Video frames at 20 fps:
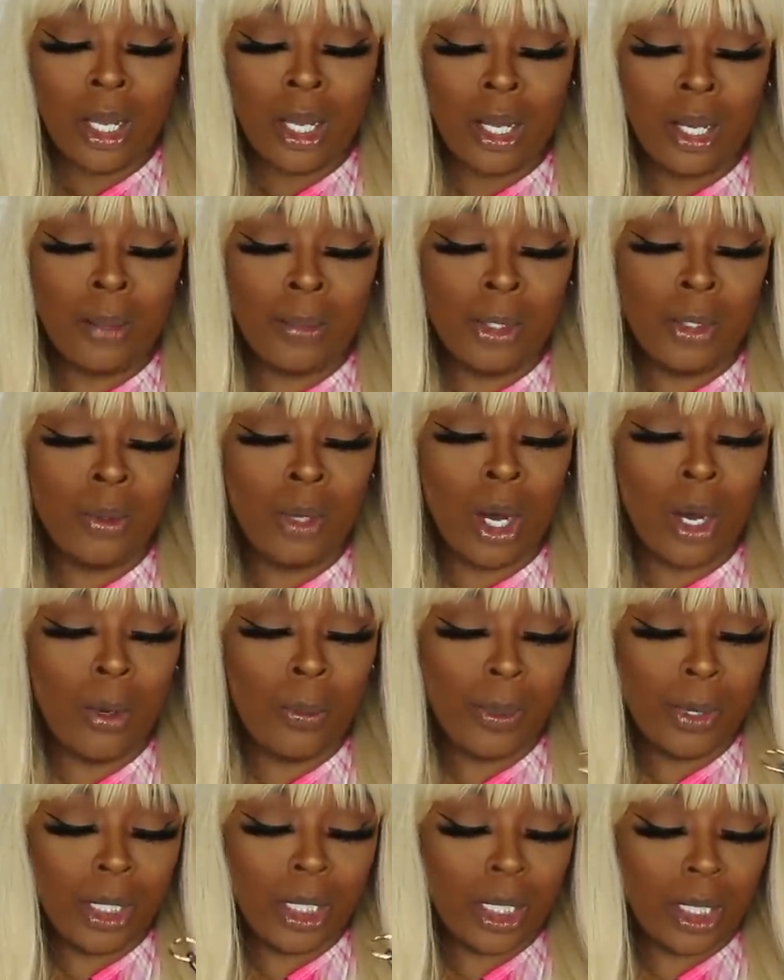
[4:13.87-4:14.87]
um you
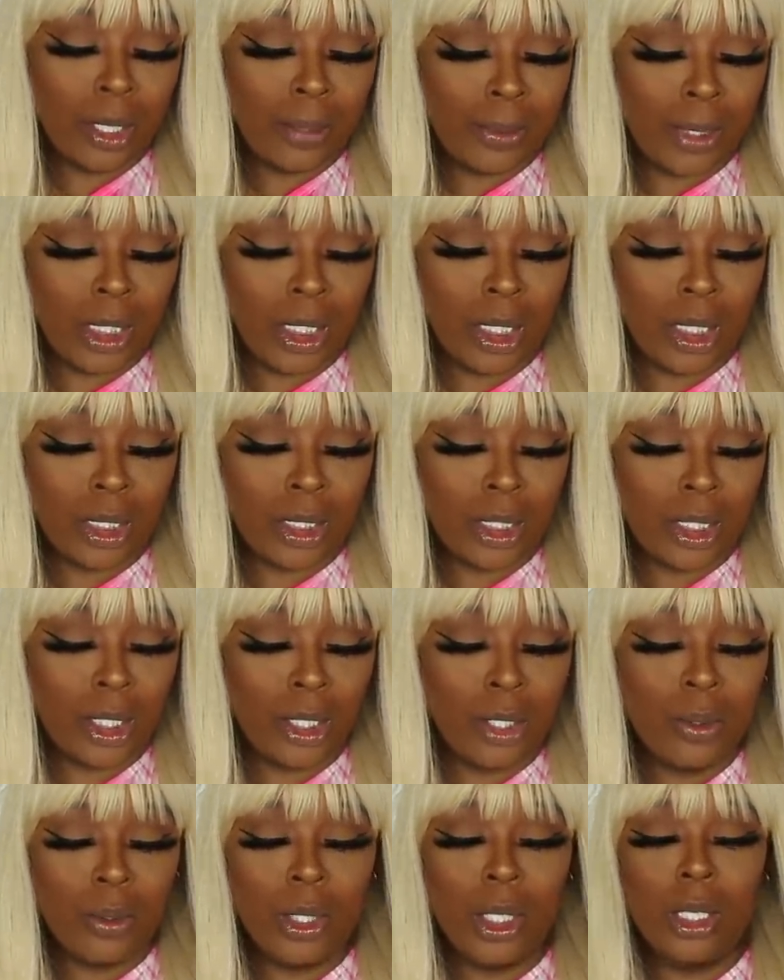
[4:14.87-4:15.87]
open it up the
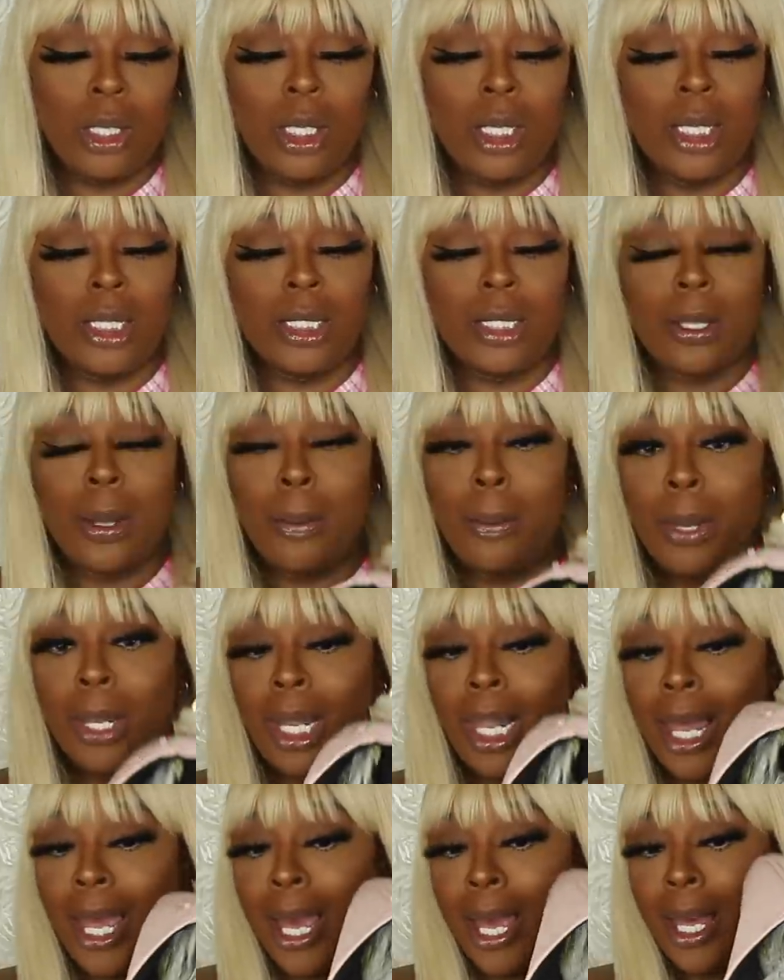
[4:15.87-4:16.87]
interior is
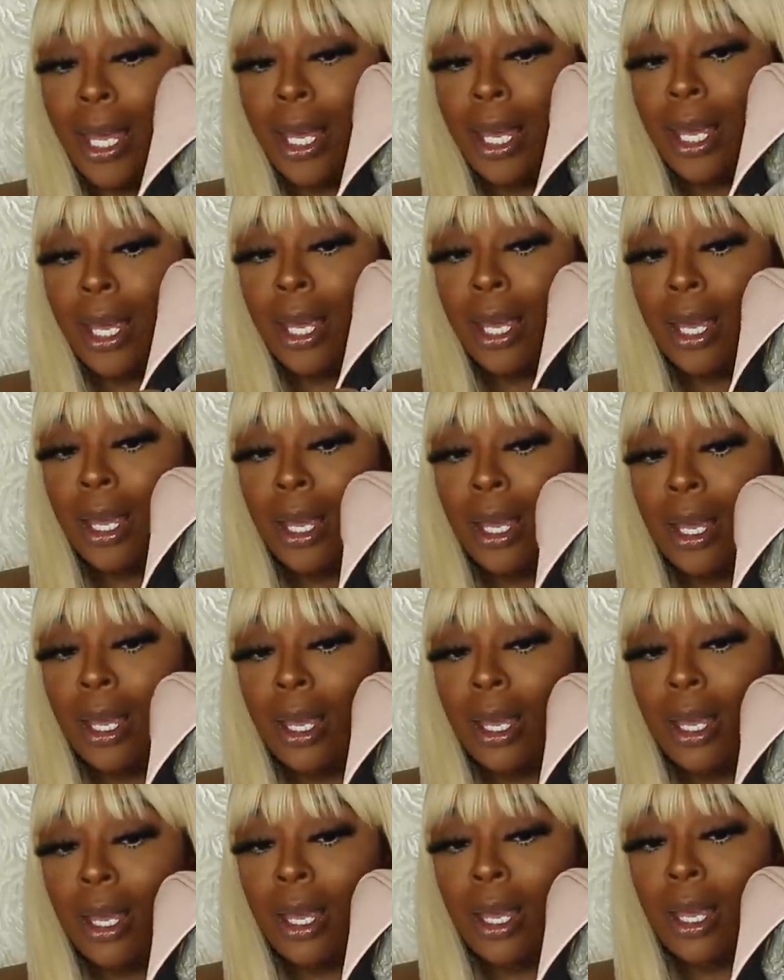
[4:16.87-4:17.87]
black
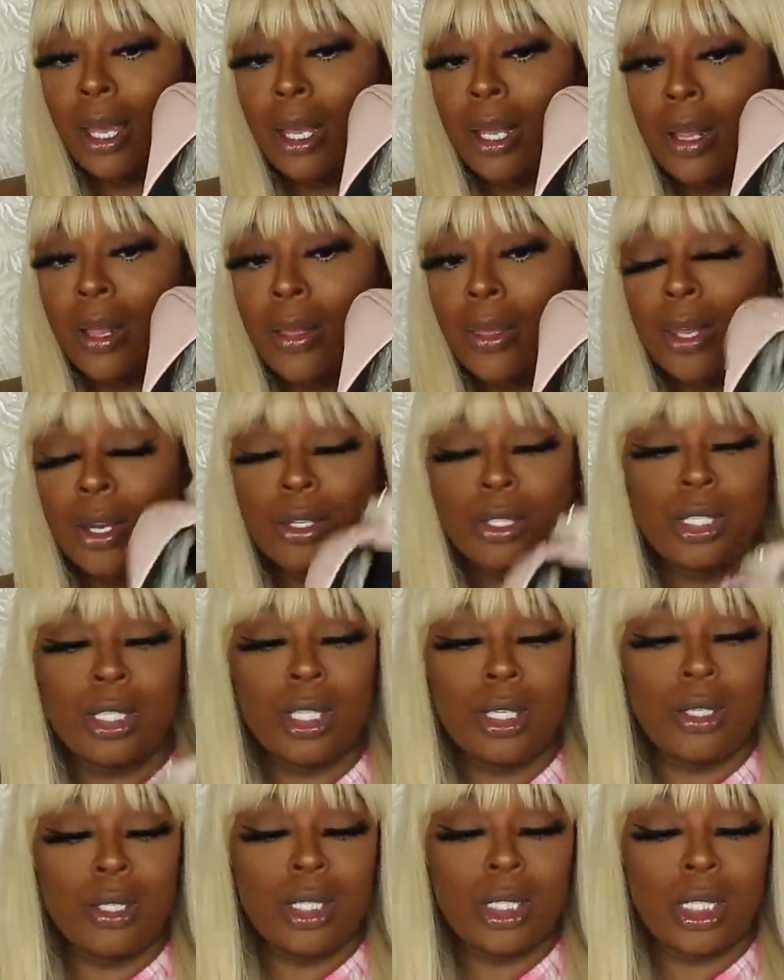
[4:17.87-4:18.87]
There's
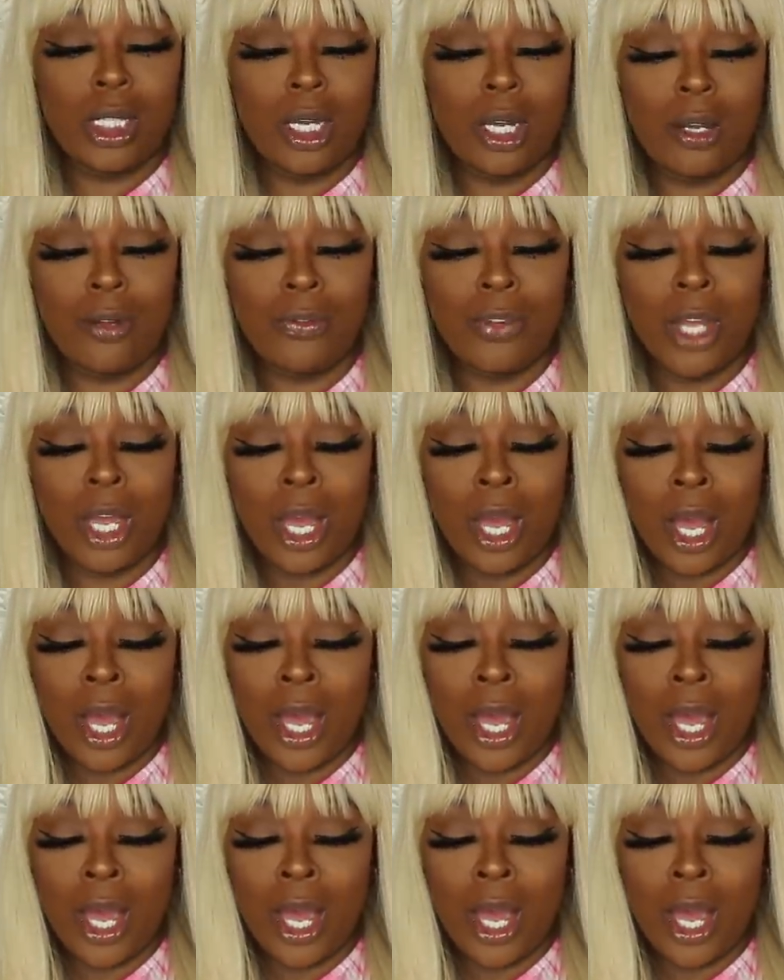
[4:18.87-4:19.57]
still stuff.